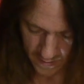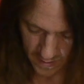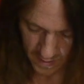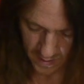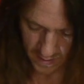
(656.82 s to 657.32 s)

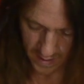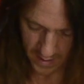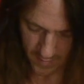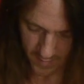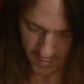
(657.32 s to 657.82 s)
And
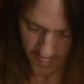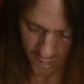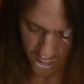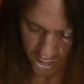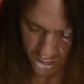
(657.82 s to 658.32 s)
now I'm
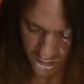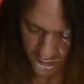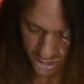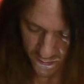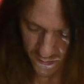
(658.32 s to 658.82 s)
going
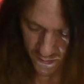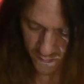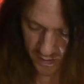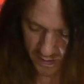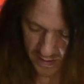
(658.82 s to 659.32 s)
to
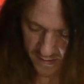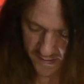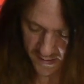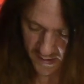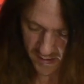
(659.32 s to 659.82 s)

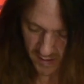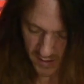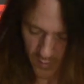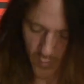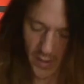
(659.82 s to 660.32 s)
release,
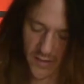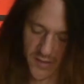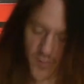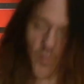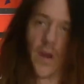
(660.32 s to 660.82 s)
wait, I'll
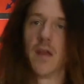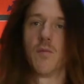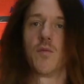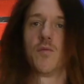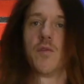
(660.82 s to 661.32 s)
just wait.
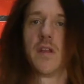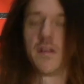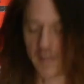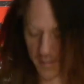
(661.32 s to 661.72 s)
We'll release that